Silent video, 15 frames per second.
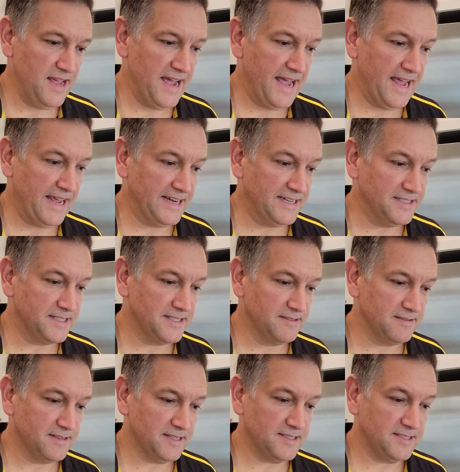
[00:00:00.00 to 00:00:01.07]
And
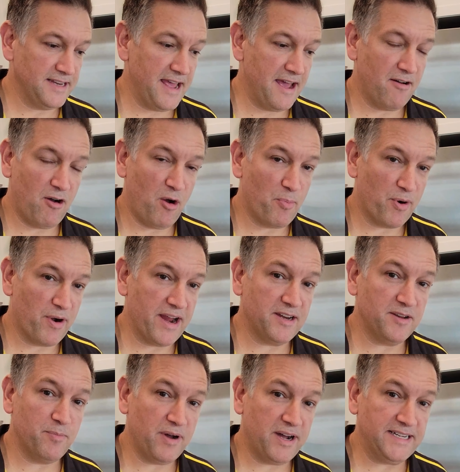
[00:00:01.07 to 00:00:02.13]
it's now
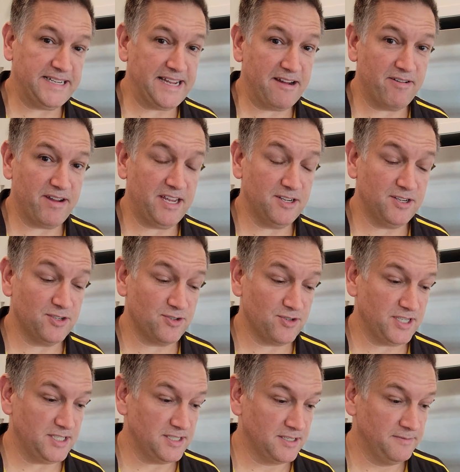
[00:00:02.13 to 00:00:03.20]
operated by Dairy
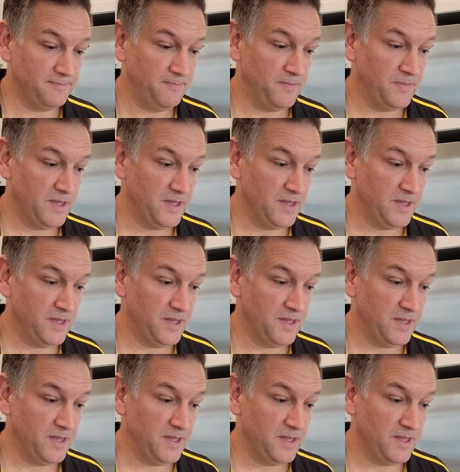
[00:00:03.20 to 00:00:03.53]
Industries,